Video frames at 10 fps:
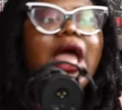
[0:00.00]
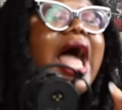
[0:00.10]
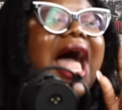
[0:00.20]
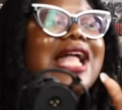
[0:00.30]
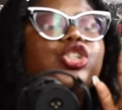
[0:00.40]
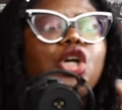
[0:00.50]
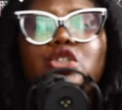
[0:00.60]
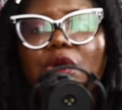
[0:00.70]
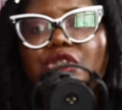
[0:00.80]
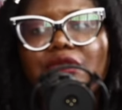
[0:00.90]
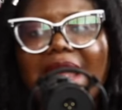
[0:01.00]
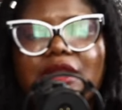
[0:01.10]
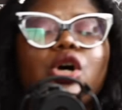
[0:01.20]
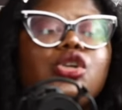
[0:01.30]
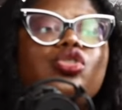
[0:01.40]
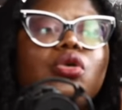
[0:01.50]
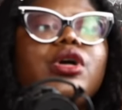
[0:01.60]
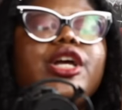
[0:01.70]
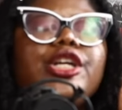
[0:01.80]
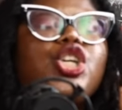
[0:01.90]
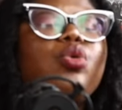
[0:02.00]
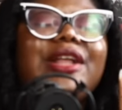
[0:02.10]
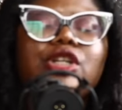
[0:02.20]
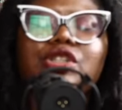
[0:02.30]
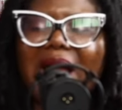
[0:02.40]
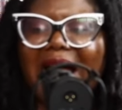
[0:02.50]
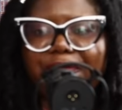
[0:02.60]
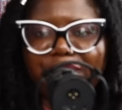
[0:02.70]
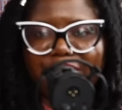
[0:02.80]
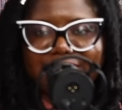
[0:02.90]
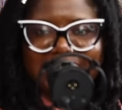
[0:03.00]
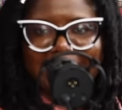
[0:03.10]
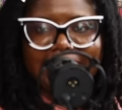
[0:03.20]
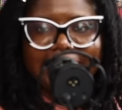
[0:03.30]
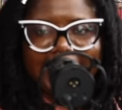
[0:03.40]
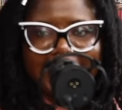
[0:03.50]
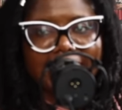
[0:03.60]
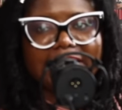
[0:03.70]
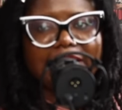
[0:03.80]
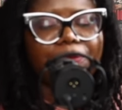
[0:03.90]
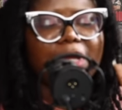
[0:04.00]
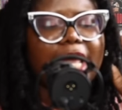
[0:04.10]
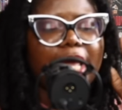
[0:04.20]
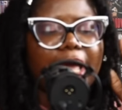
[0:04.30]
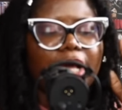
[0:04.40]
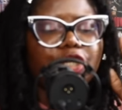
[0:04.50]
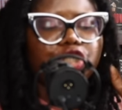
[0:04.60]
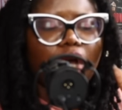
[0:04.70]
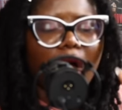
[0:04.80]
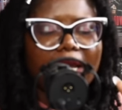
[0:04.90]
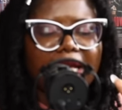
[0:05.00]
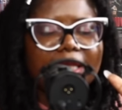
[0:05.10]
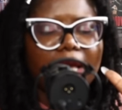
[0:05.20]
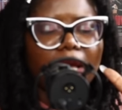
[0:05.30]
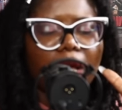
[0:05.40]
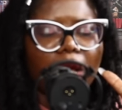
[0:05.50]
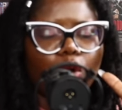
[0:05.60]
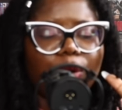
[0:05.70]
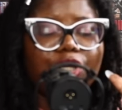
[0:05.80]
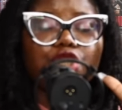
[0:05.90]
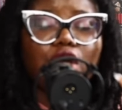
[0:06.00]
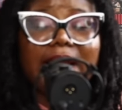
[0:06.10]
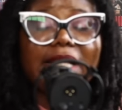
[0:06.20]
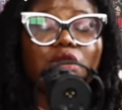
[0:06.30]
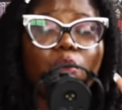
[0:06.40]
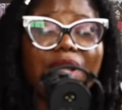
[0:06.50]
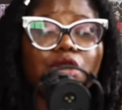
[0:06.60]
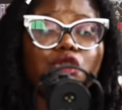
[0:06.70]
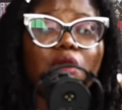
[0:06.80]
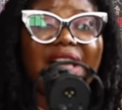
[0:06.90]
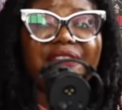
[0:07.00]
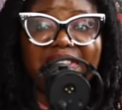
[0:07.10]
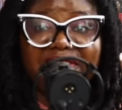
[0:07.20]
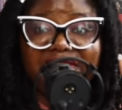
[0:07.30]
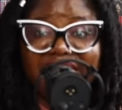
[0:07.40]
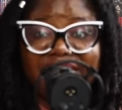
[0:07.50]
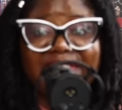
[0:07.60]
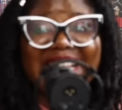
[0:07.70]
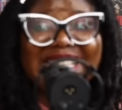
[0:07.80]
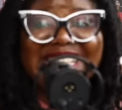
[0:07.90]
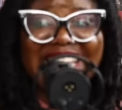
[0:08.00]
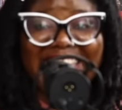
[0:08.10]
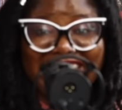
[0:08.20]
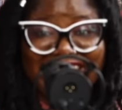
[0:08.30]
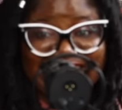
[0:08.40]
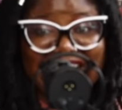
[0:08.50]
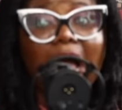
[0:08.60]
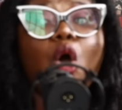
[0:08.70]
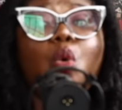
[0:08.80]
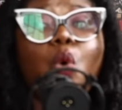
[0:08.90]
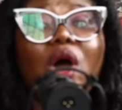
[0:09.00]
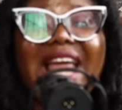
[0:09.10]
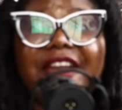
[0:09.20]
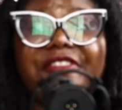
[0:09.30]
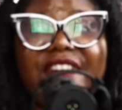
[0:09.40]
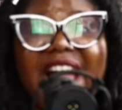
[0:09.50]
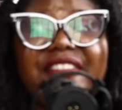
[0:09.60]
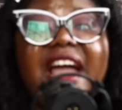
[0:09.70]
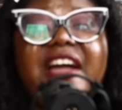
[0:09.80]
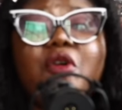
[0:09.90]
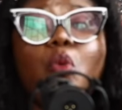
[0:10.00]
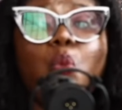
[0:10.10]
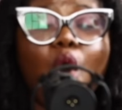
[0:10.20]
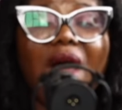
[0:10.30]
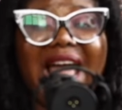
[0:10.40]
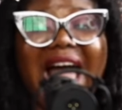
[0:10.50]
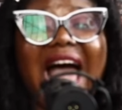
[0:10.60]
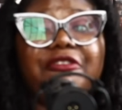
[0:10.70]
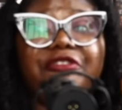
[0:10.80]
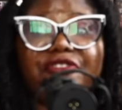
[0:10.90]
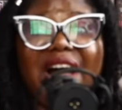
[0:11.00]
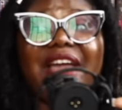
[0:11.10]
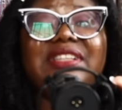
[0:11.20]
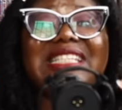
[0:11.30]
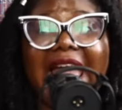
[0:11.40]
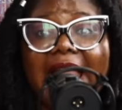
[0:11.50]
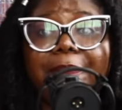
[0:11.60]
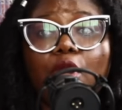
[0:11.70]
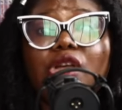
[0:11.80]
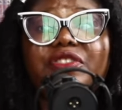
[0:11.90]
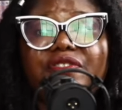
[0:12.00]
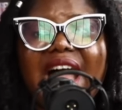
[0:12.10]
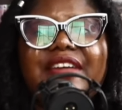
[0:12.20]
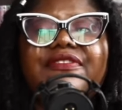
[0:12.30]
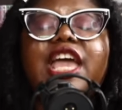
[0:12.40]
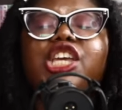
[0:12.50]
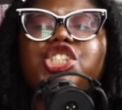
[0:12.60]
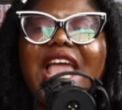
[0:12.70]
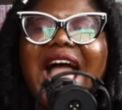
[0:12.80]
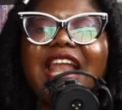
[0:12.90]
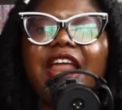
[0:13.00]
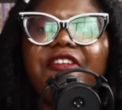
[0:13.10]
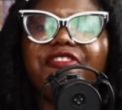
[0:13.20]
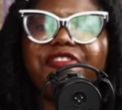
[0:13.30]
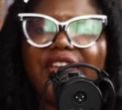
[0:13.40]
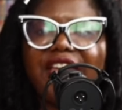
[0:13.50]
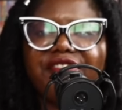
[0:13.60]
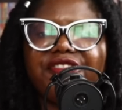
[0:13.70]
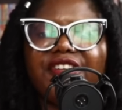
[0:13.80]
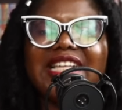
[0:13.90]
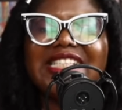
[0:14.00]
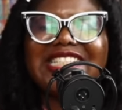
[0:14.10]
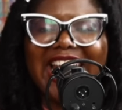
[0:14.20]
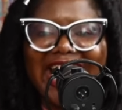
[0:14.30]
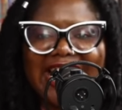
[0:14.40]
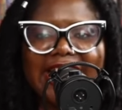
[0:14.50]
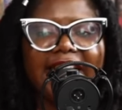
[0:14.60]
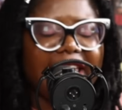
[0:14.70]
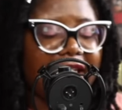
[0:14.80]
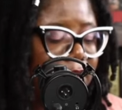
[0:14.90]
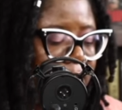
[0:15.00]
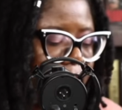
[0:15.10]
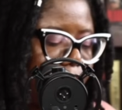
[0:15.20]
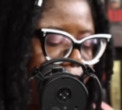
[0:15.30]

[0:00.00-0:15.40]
And George was right. Also, she went on to have 15 kids. Charlotte, Queen Charlotte went on to have 15, 1 and 5. 1 and 5, 10 plus 5. She had 15 kids.